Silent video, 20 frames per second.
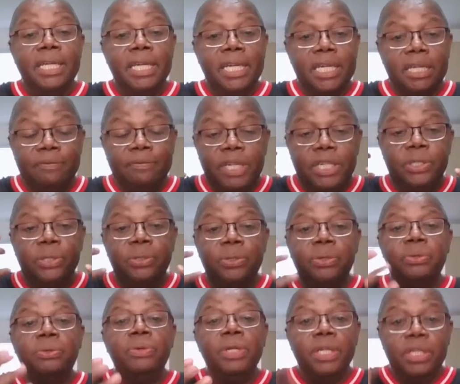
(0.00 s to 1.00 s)
And if they
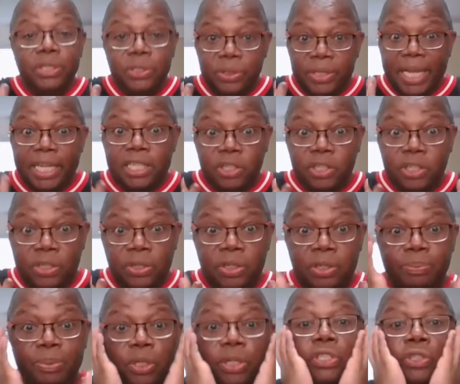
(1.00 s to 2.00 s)
do, that's good
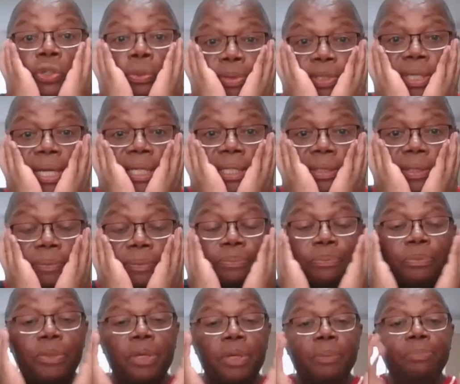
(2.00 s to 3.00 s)
because you're protected.
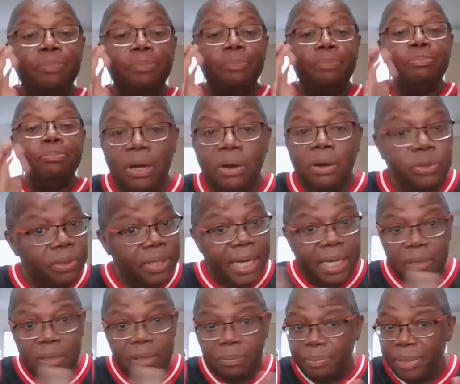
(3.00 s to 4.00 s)
But if they don't, you
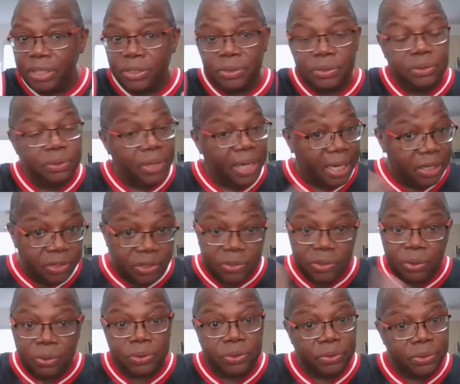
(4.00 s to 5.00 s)
got to
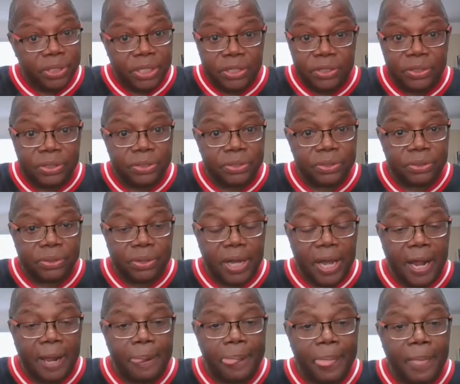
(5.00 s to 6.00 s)
social distance,
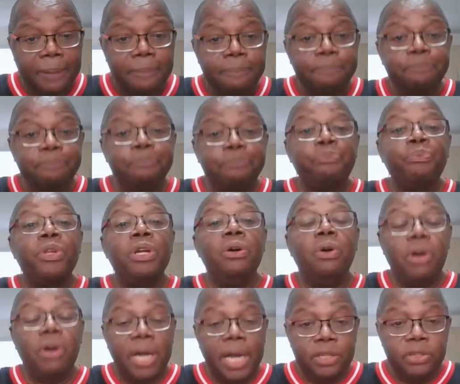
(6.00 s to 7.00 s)
okay? Okay,
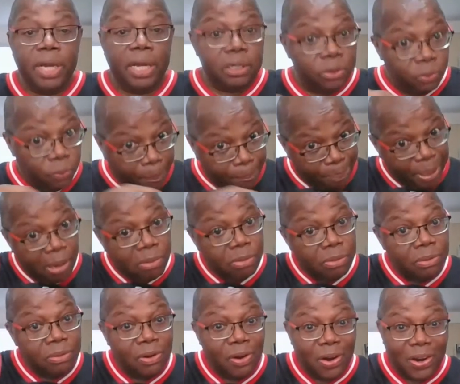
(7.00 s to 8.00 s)
you got to do
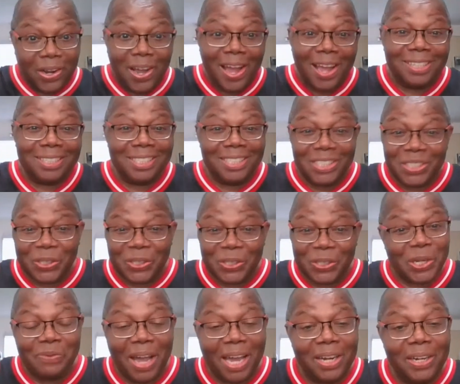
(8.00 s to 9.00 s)
it, okay? Get
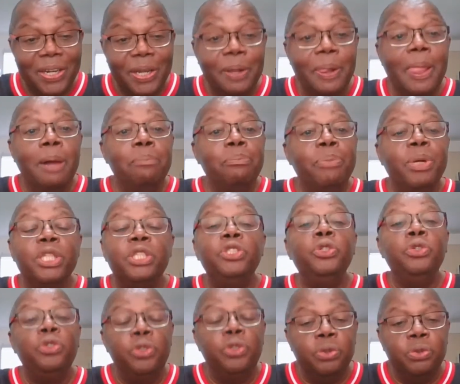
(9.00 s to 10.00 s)
yourself out of there. But
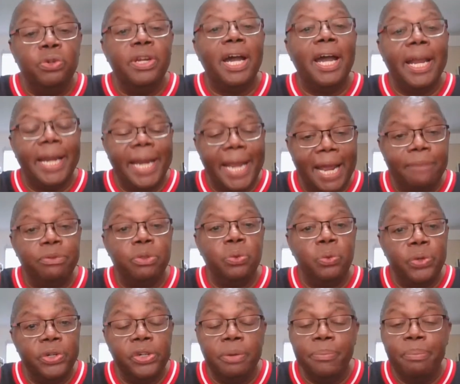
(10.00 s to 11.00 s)
you do not have to
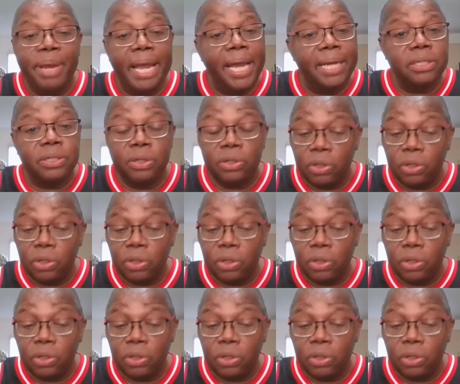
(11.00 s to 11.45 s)
wear a mask.